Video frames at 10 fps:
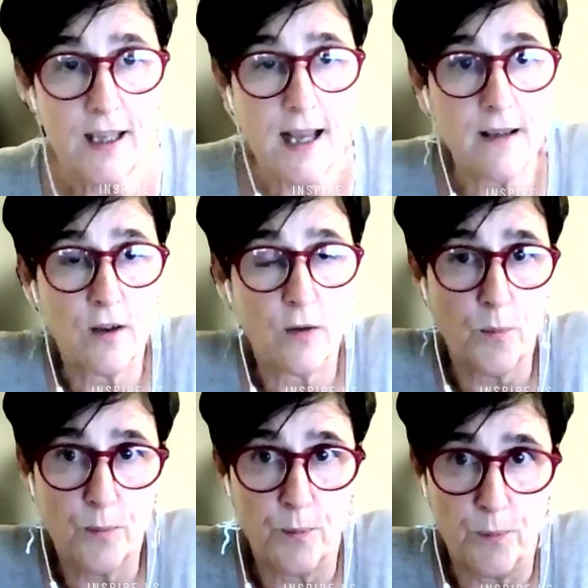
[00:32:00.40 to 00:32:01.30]

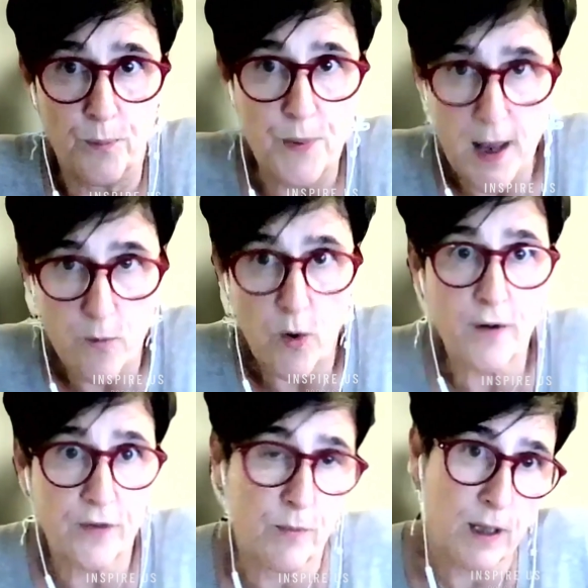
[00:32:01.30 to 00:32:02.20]
And one of the
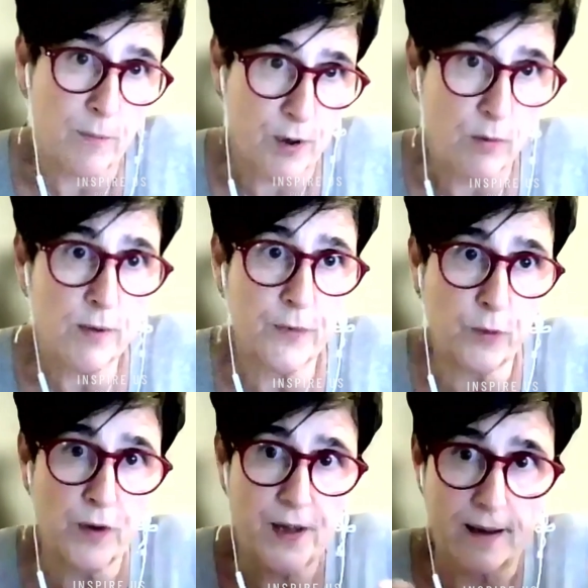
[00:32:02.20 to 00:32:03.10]
big problems with
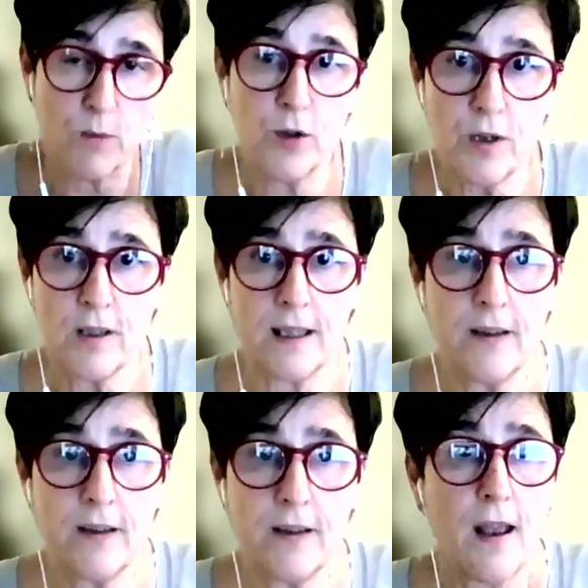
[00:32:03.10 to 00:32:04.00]
that model is,
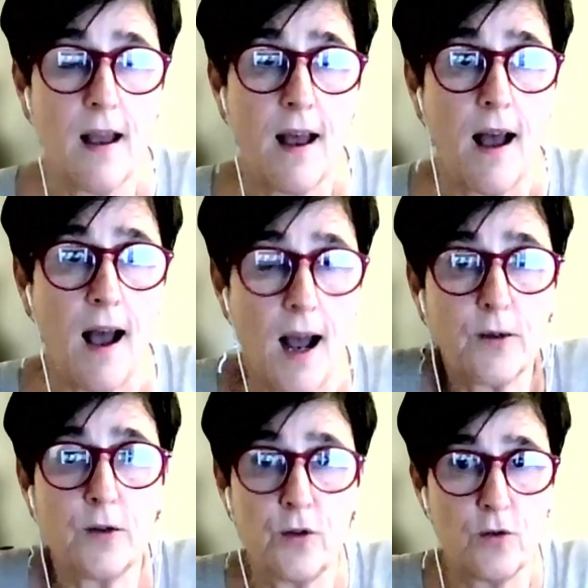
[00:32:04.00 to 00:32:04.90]
how do
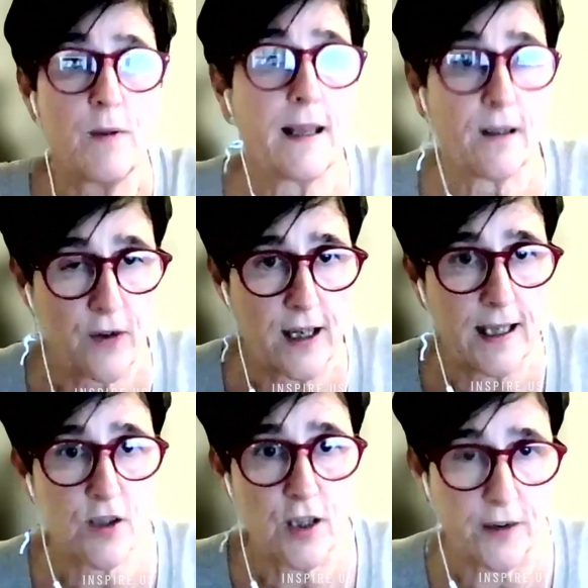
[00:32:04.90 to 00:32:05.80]
you make it
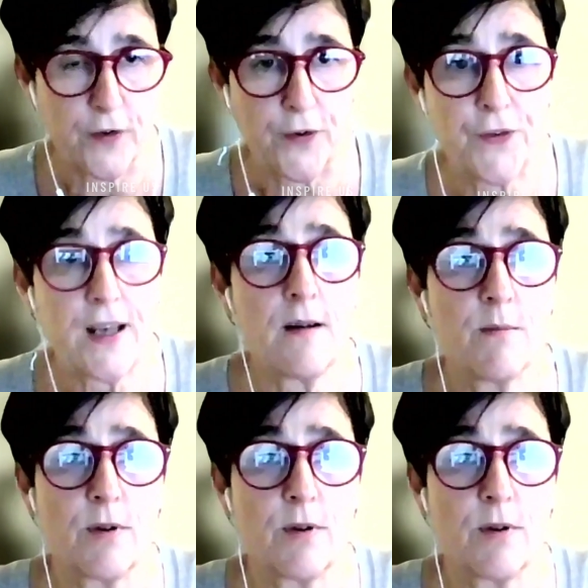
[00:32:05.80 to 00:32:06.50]
financially sustainable?